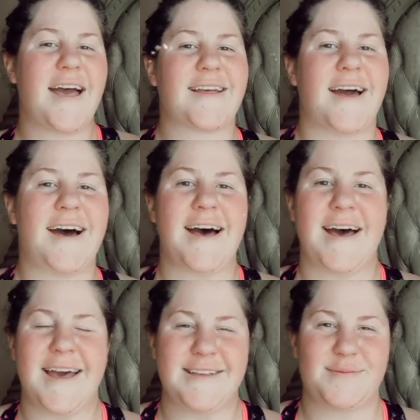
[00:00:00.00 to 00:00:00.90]

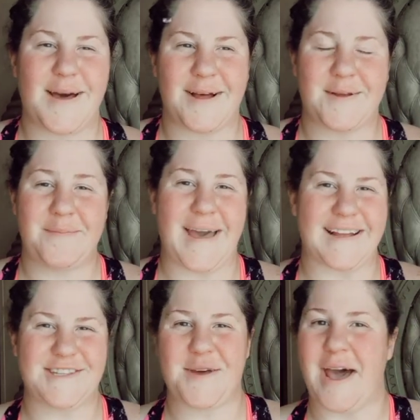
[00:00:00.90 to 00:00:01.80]
guys, welcome
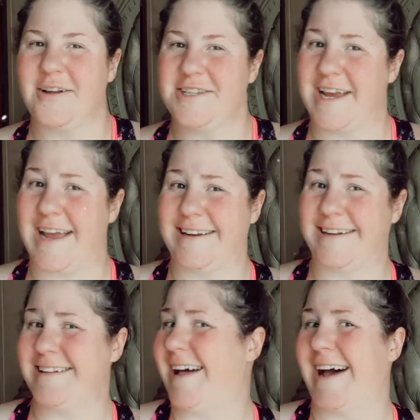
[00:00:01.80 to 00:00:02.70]
back to our
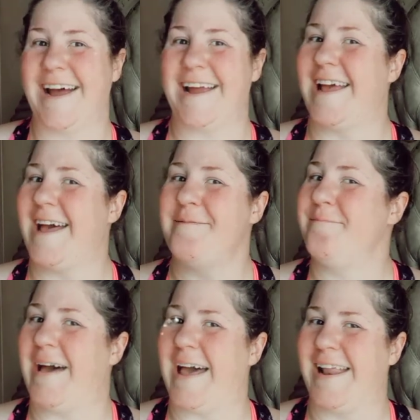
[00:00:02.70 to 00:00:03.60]
channel. I am
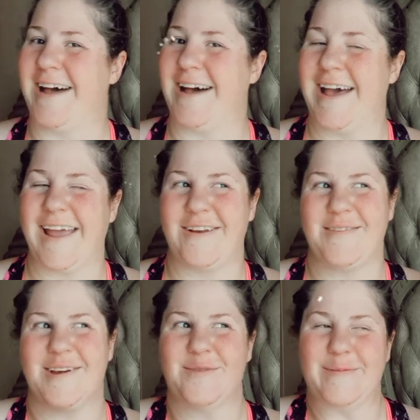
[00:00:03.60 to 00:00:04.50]
Bella and
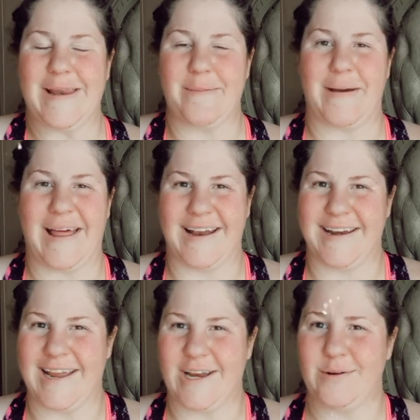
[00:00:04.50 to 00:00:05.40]
we are really bad
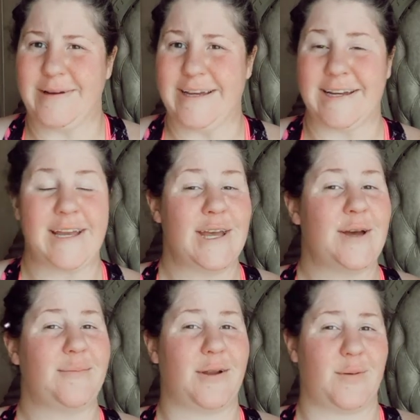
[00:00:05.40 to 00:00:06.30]
on Edward.
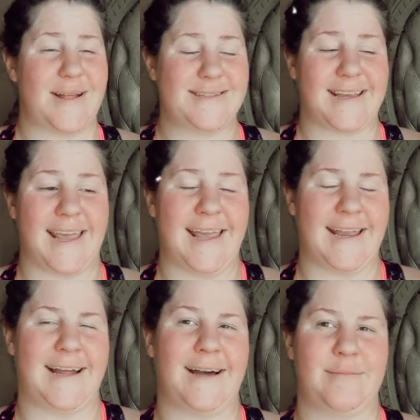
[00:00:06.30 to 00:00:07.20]
But once
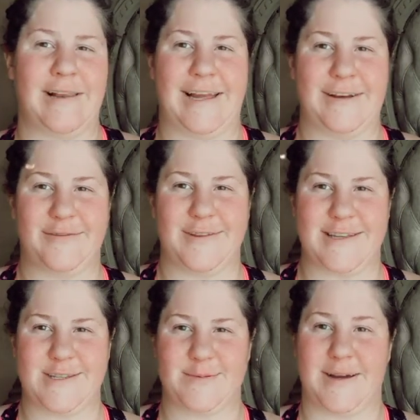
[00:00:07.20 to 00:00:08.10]
again, I'm alone for
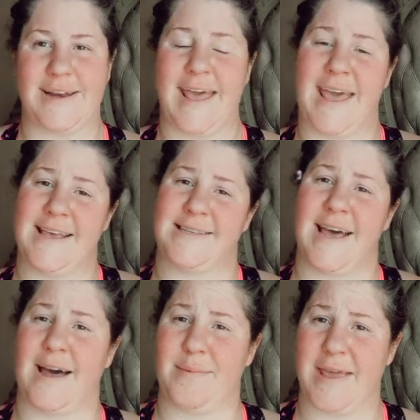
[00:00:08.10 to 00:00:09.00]
this one as
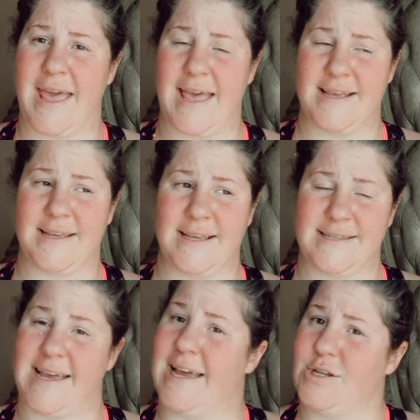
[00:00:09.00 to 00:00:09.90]
hubby is
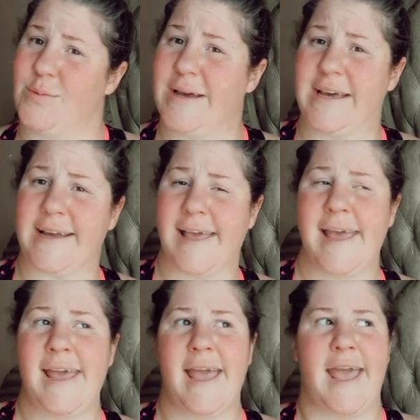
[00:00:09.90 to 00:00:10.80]
at work.
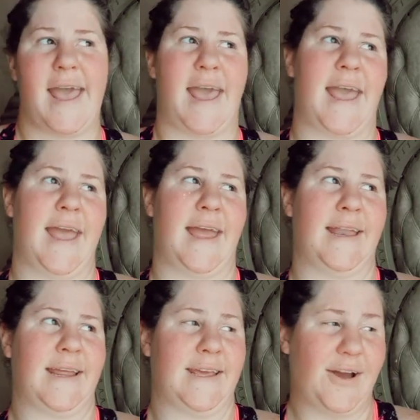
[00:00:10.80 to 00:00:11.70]

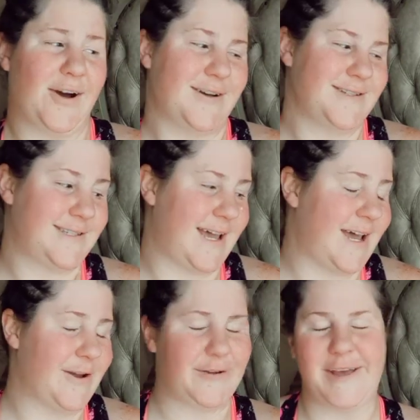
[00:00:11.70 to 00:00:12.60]
And yeah,
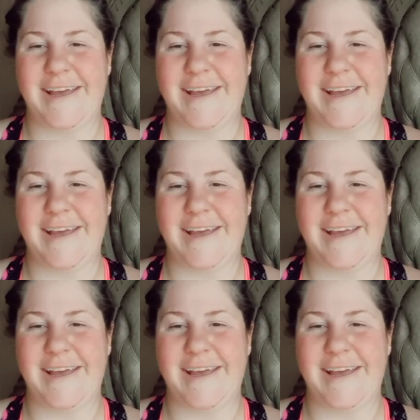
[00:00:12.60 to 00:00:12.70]
so